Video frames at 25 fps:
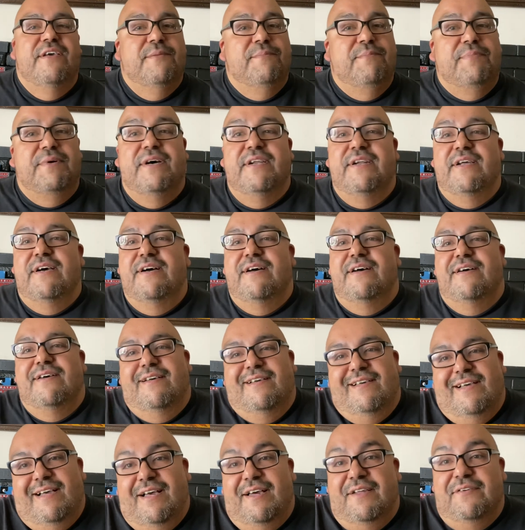but
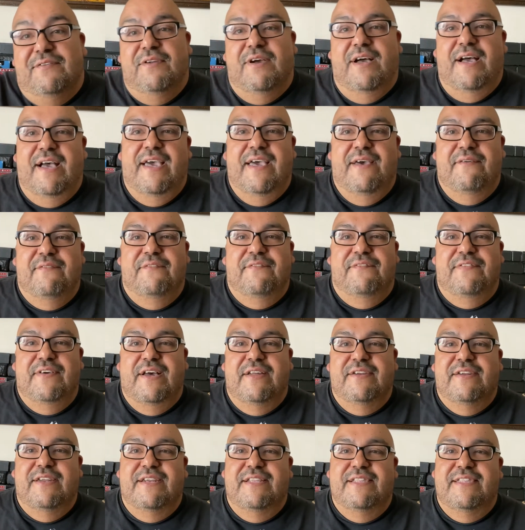I haven't
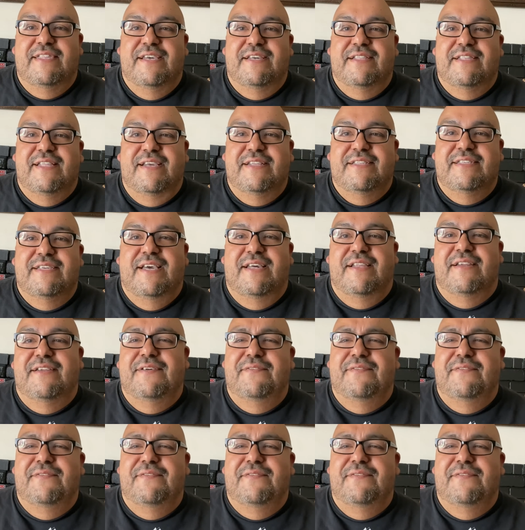found anything like that.